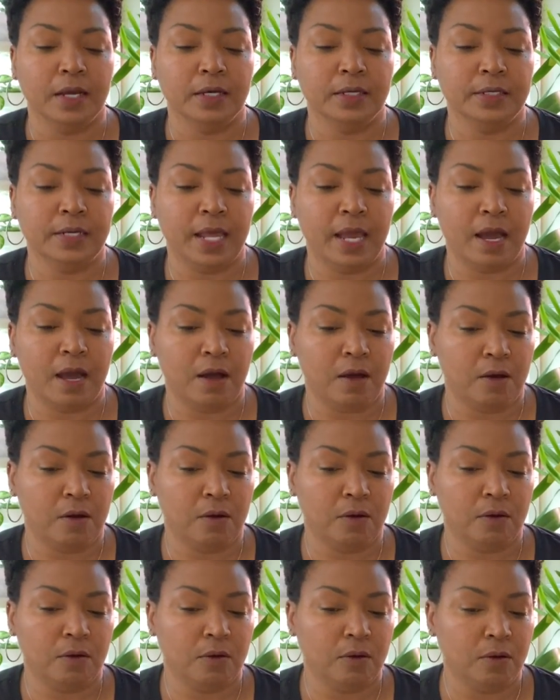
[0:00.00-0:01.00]

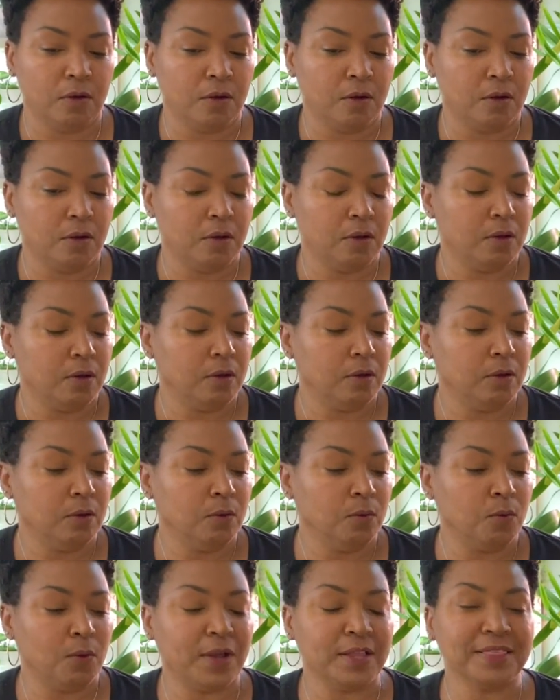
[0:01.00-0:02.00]
Now,
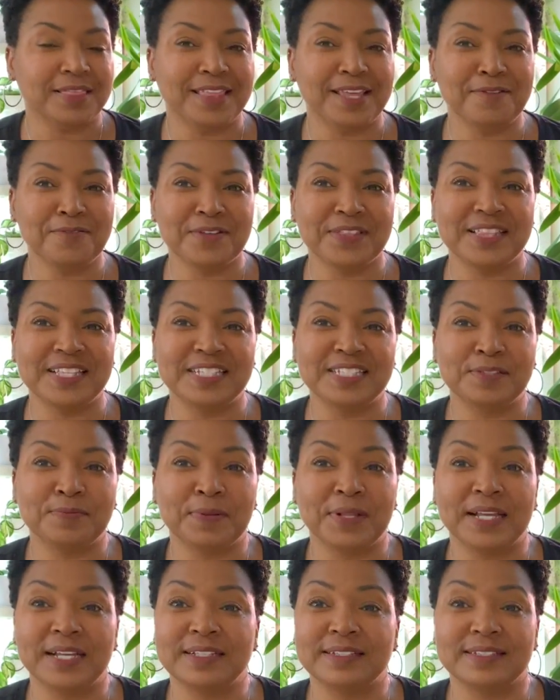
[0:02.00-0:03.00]
one thing with these
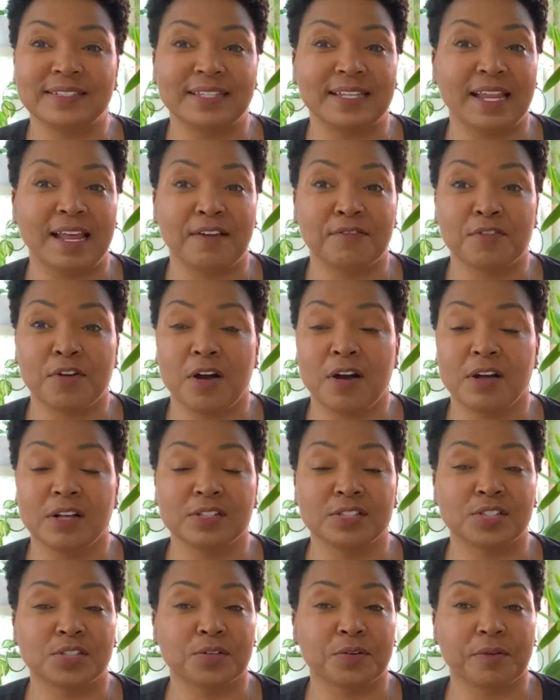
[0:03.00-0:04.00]
plants that have
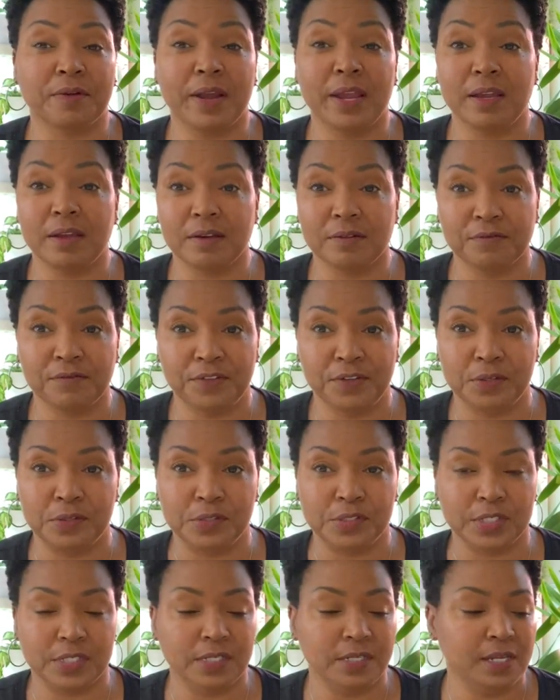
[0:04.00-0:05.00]
caused great
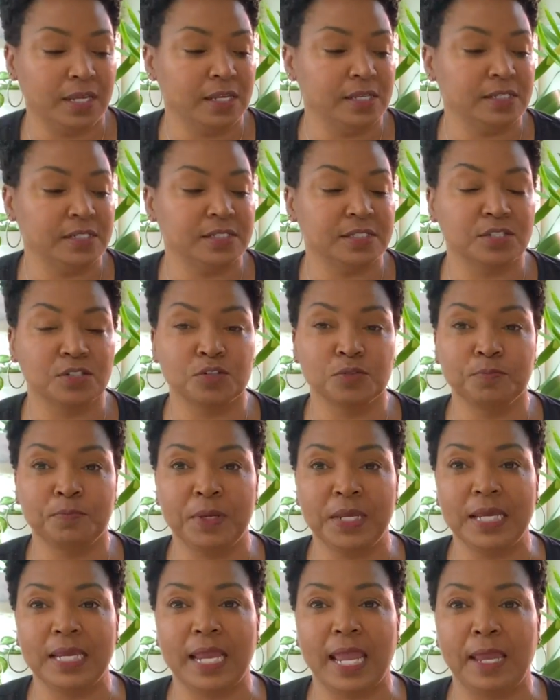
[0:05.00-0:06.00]
confusion is
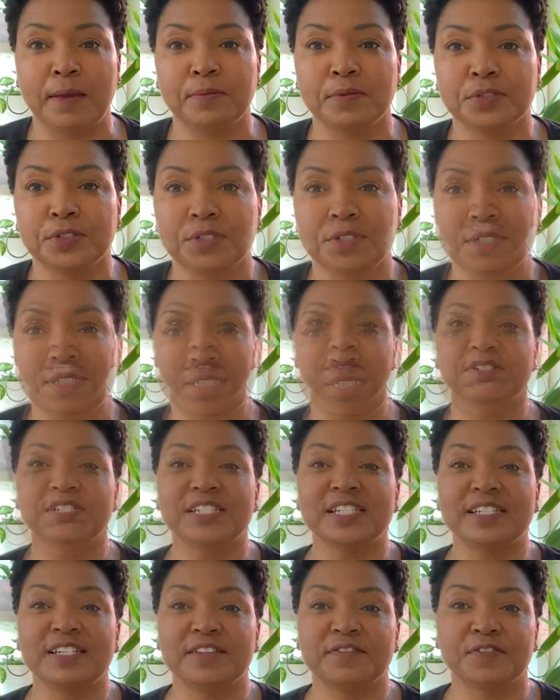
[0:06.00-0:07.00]
being able to distinguish
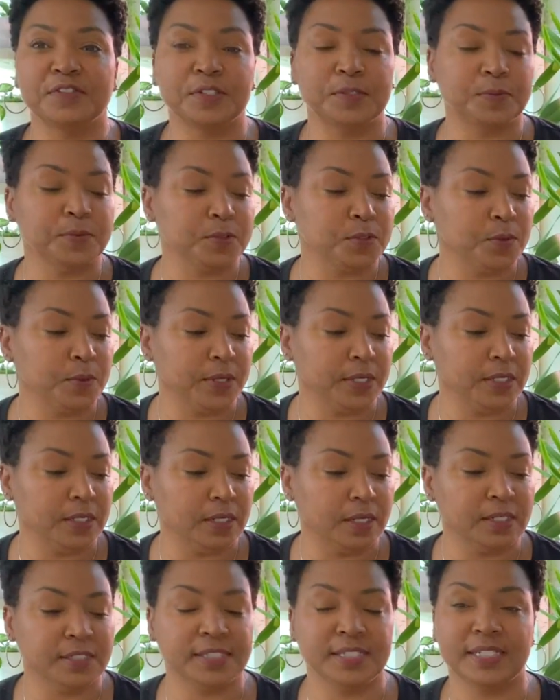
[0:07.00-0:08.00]
the difference between
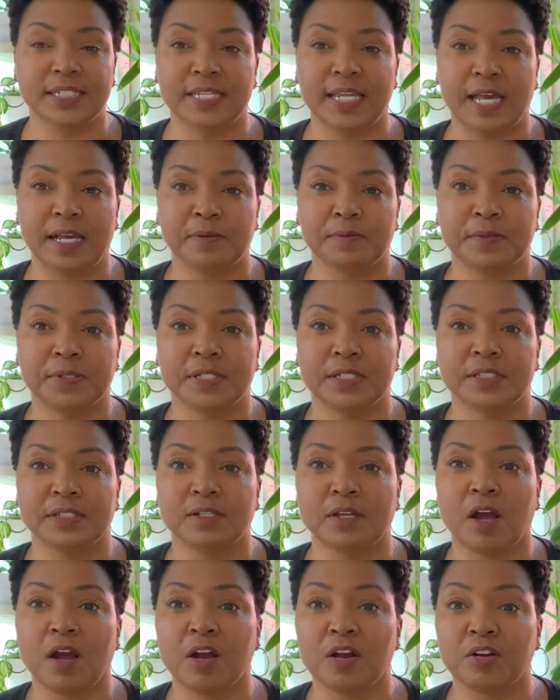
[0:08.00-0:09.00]
a Syndapsis
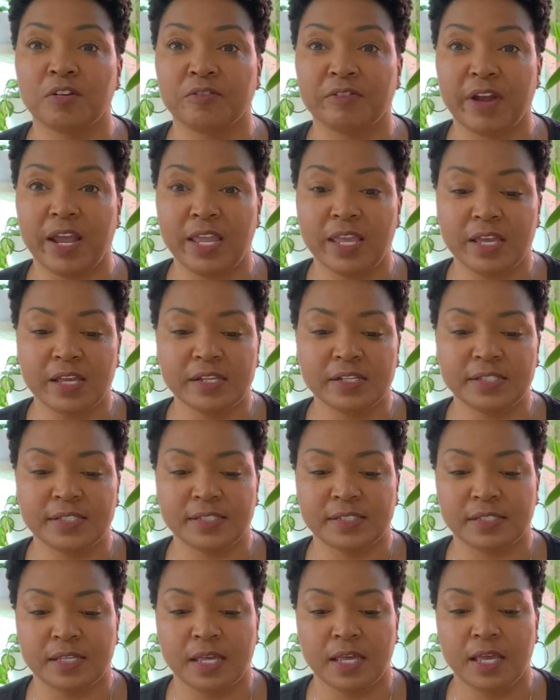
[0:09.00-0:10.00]

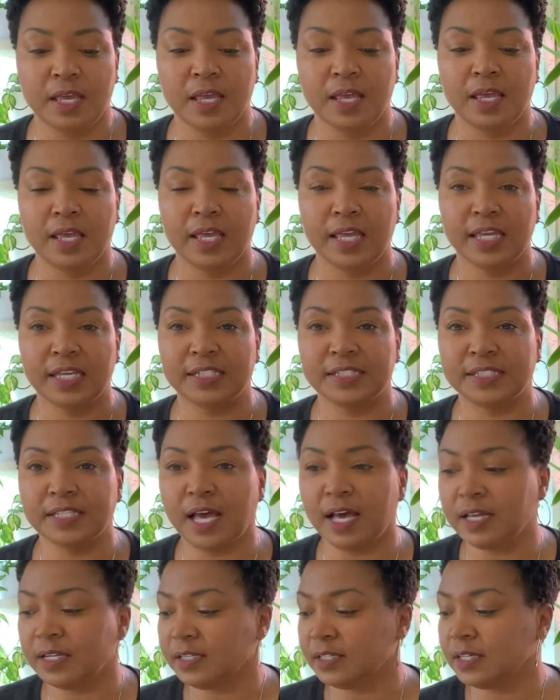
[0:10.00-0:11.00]
argyraeus,
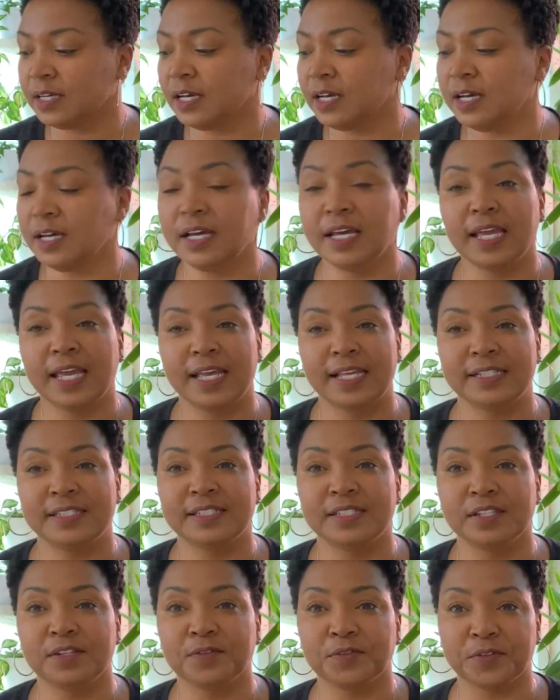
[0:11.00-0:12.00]
exotica, and
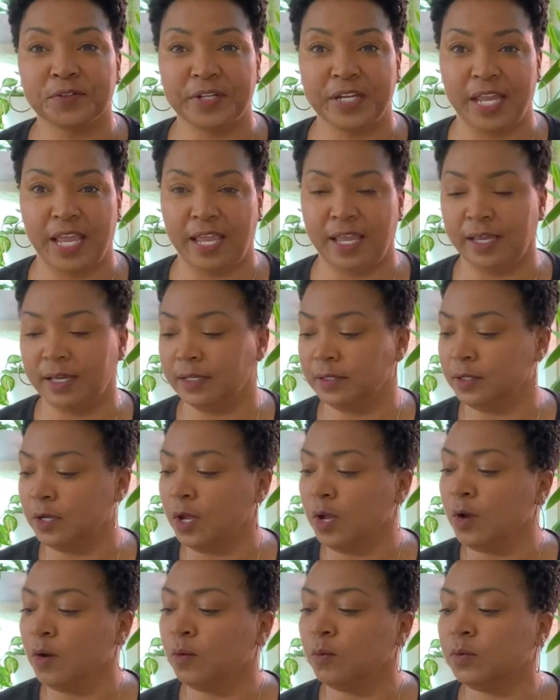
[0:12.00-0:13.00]
silvery Ann.
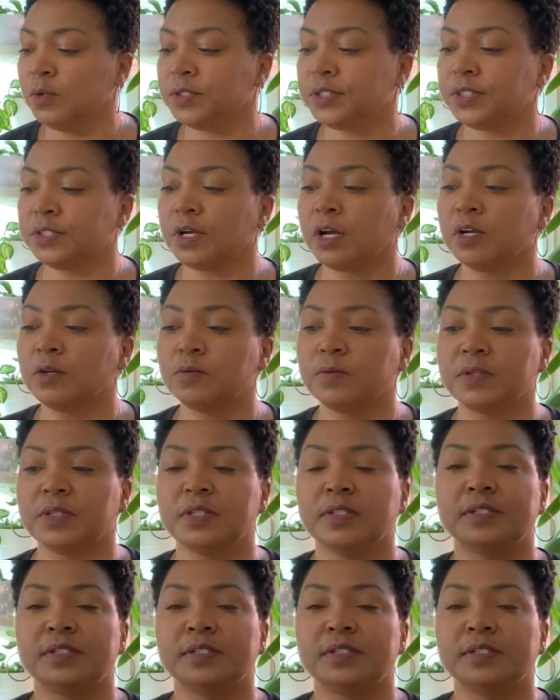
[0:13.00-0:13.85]
We'll start with the